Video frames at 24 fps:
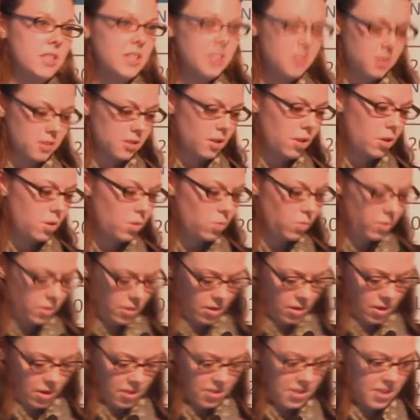
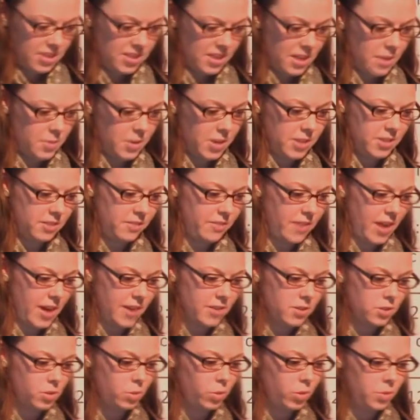destabilizing
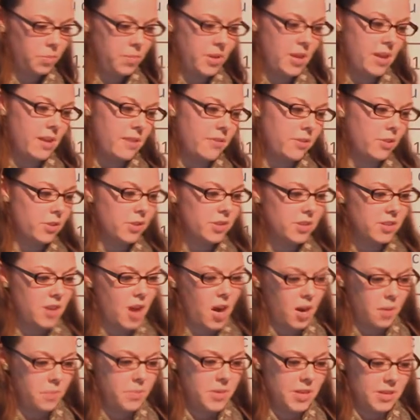factor would be if there is
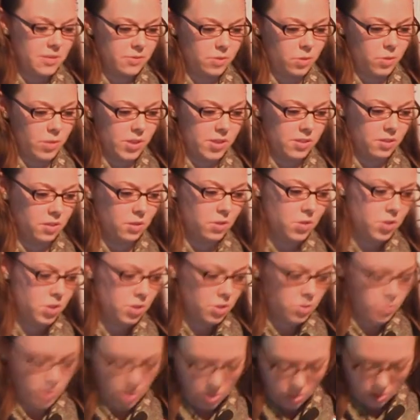non-peaceful resolution
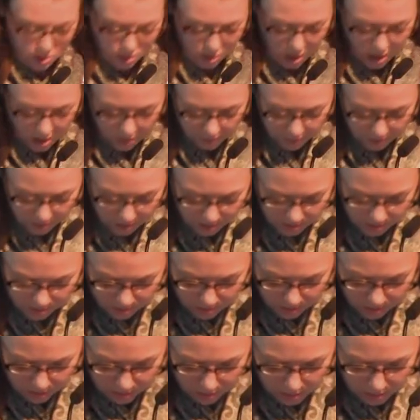to regional conflicts.